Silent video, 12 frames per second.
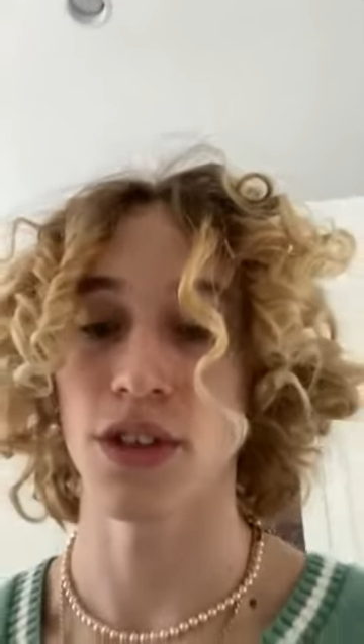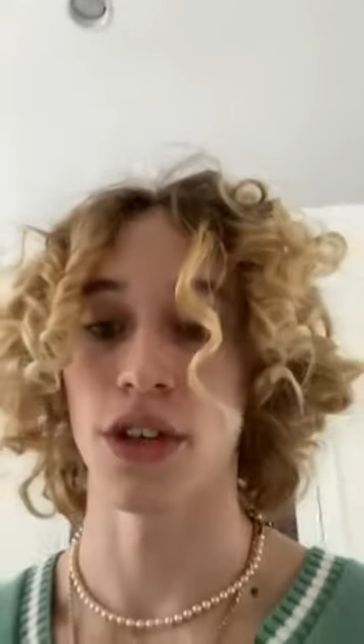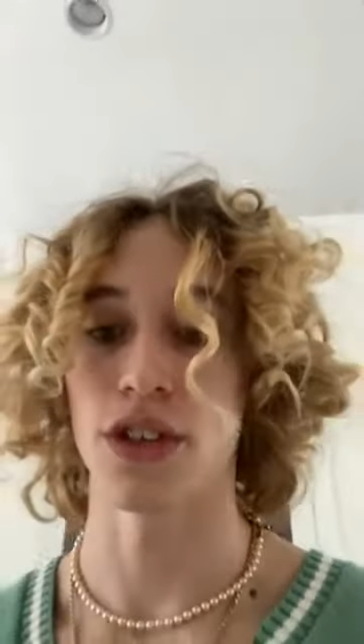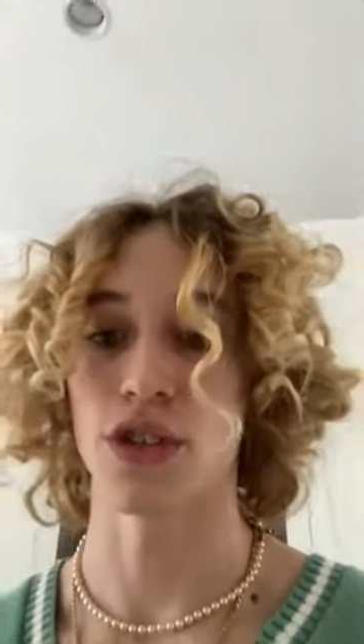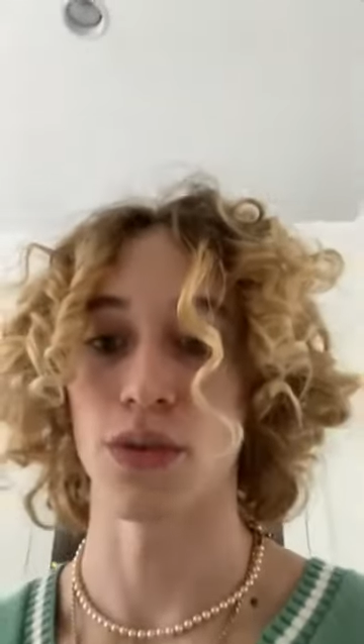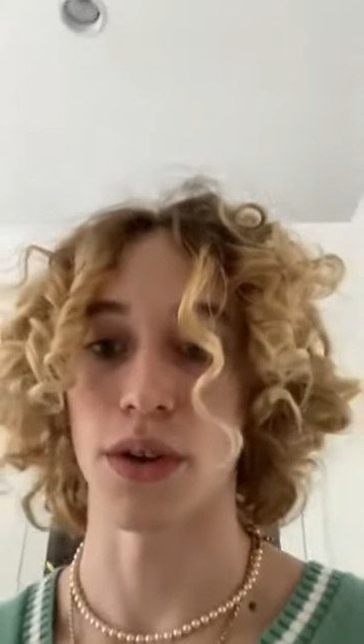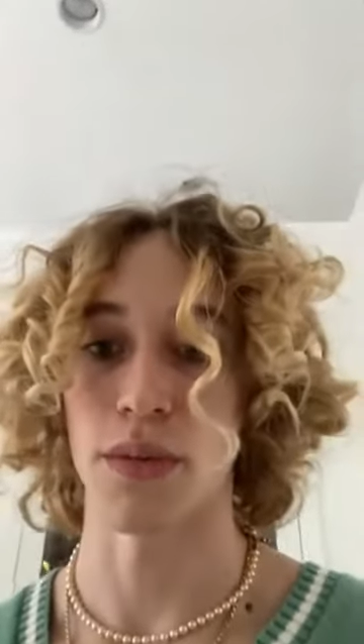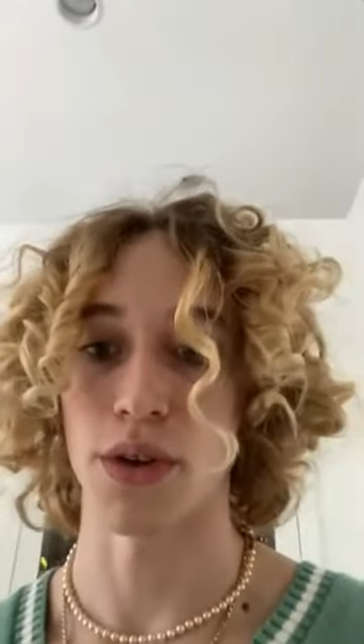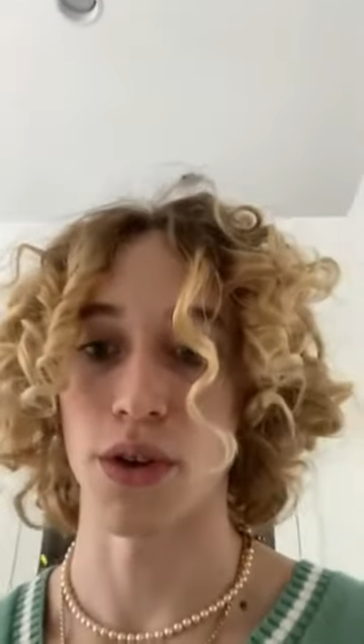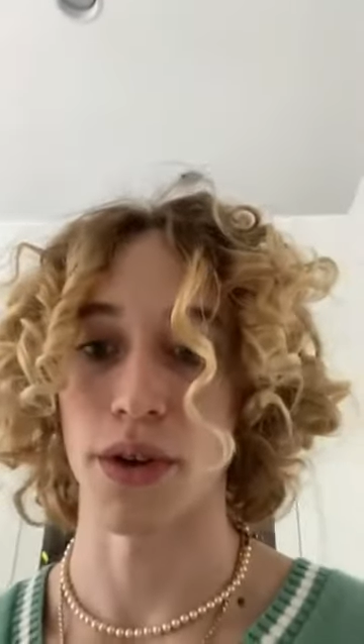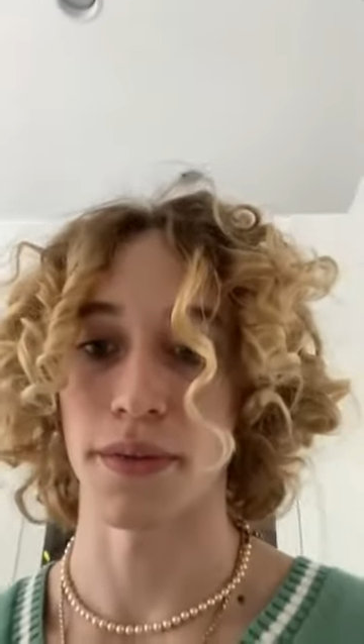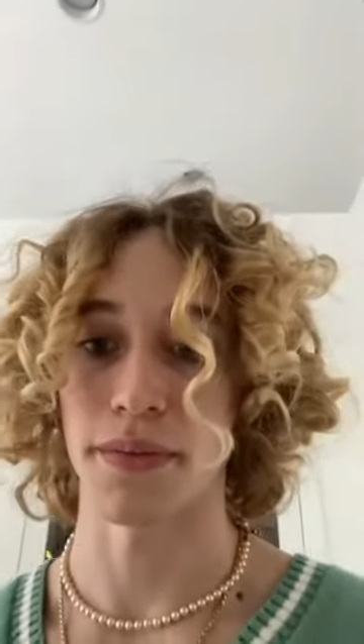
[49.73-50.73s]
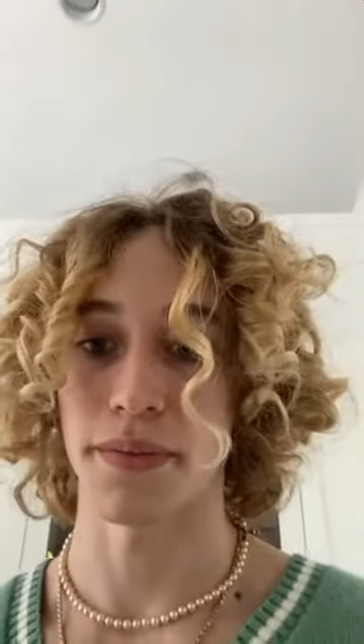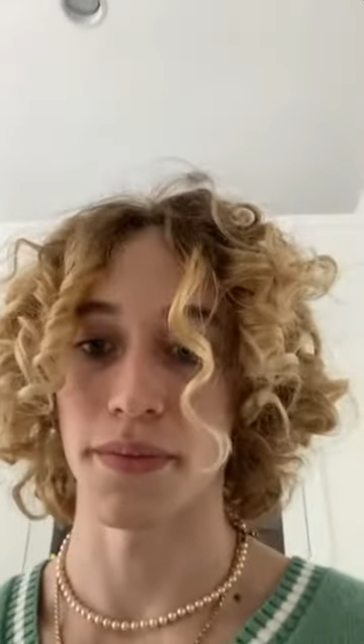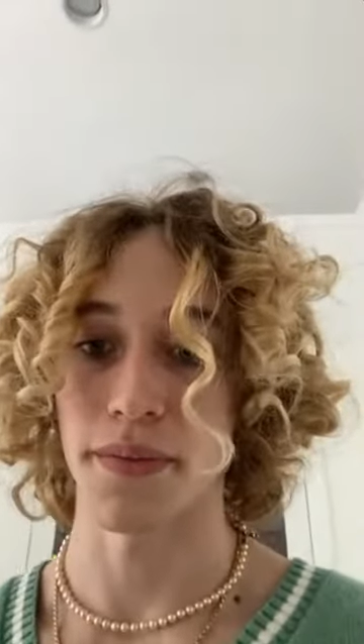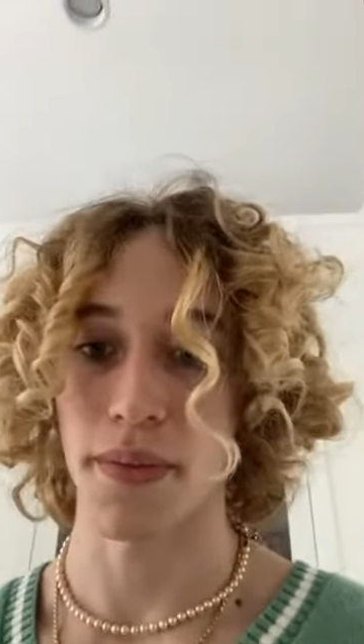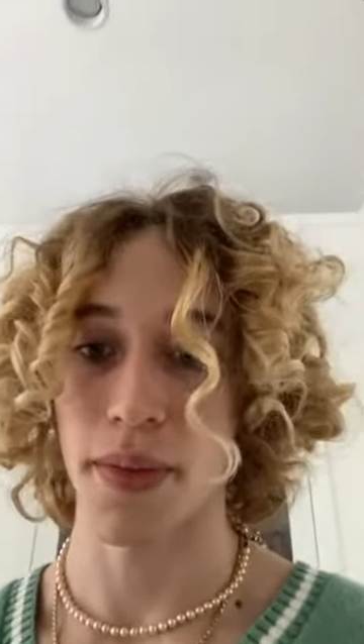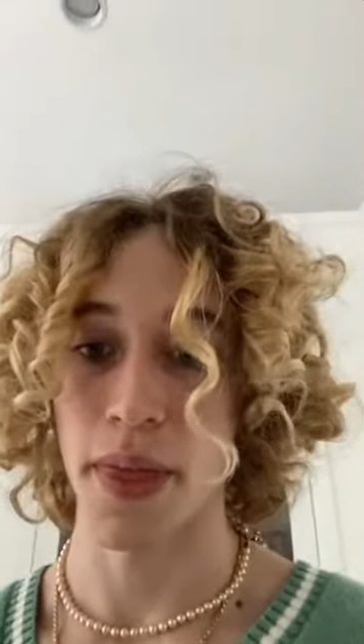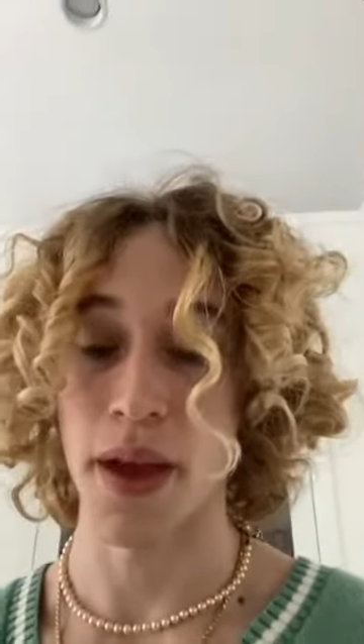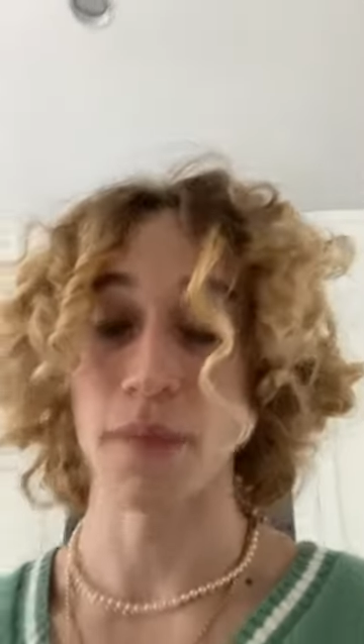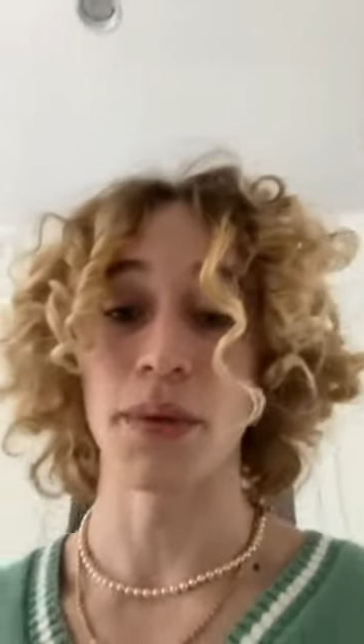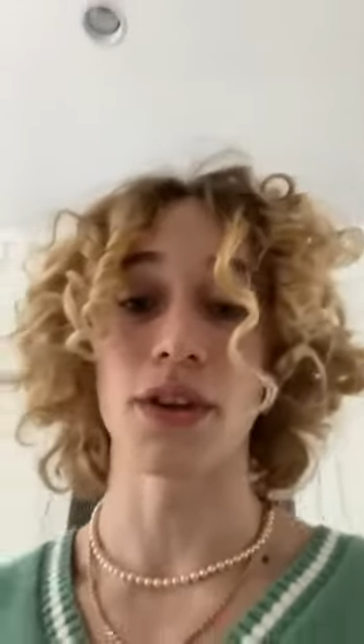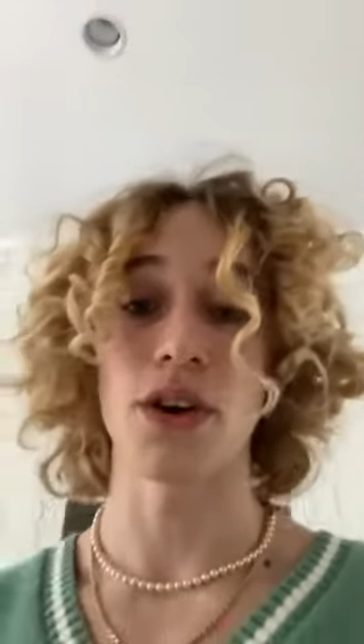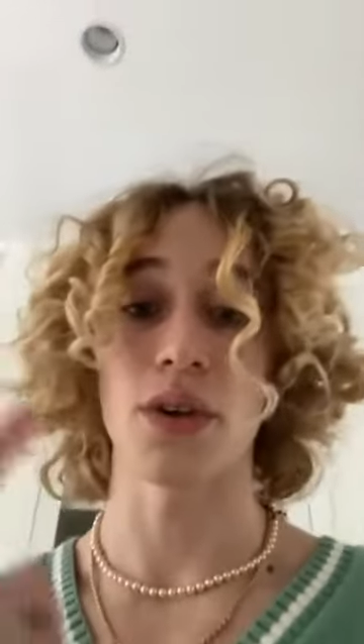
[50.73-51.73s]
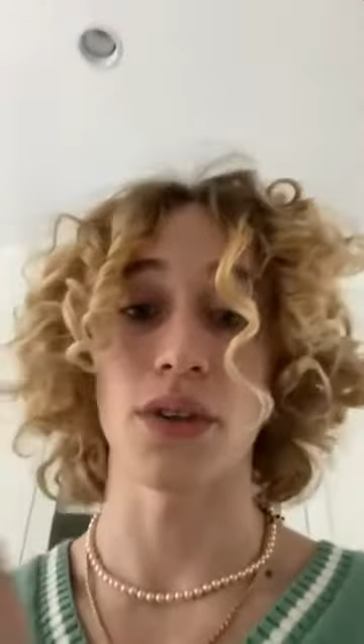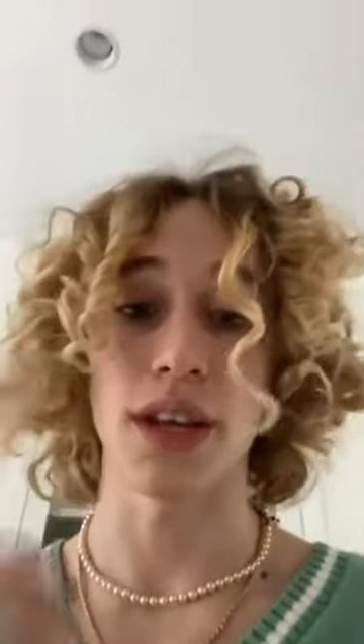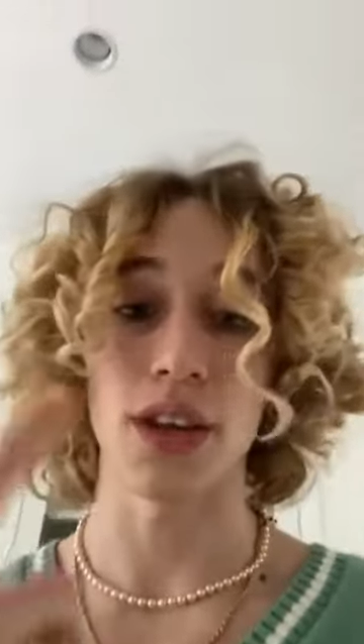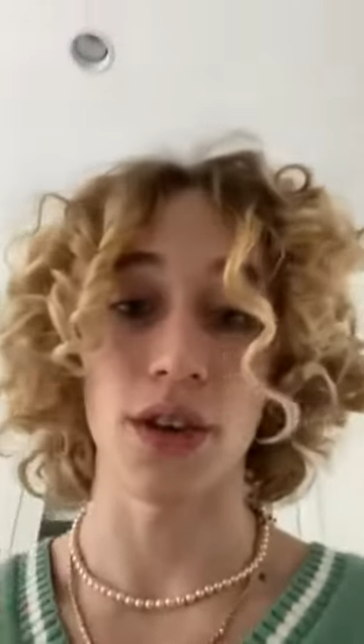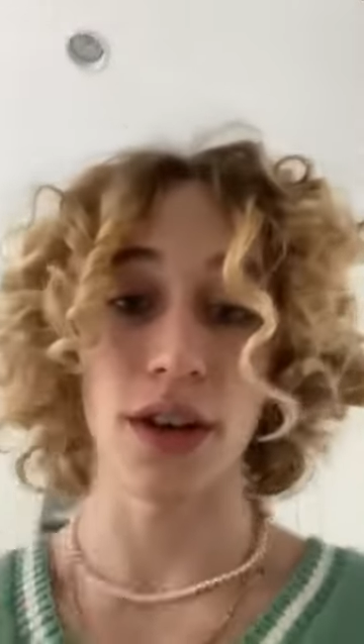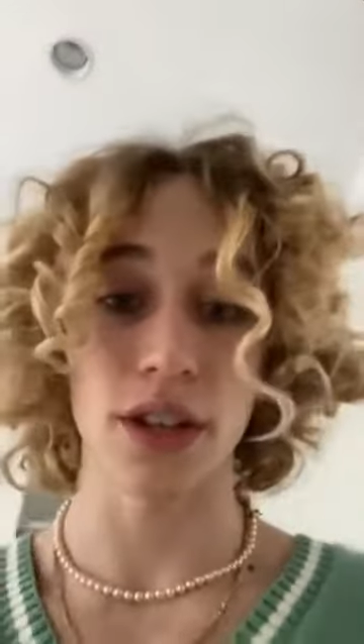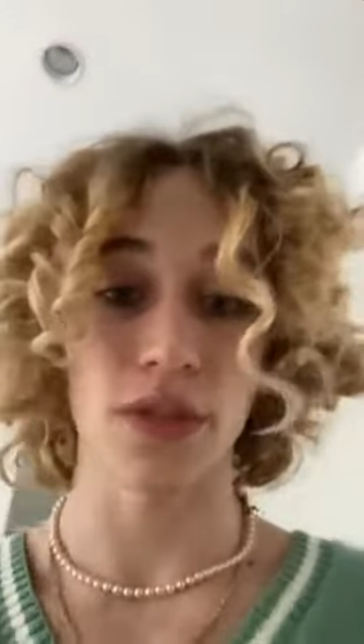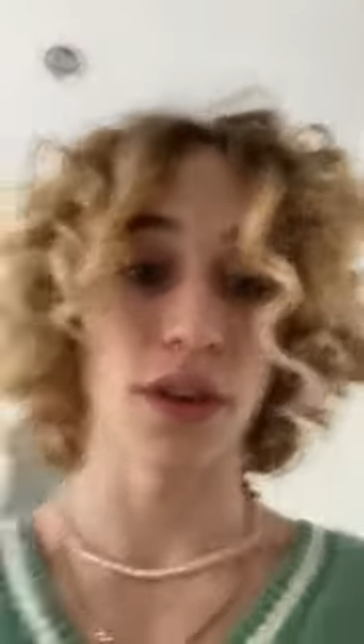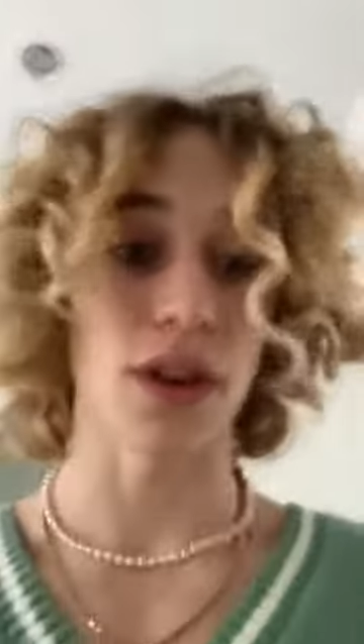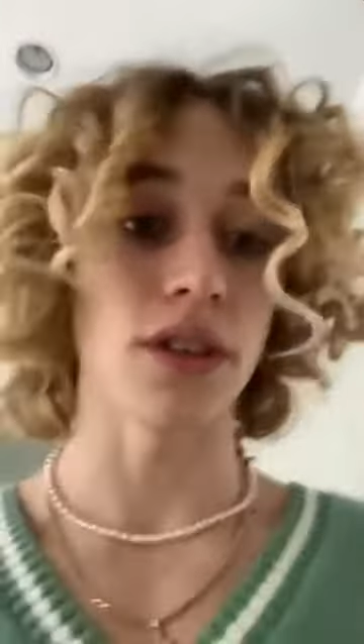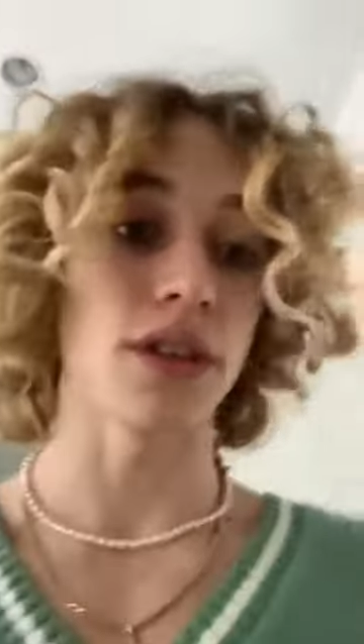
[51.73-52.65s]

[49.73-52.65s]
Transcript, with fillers: So that's just what I'm doing. But yo, thank you guys for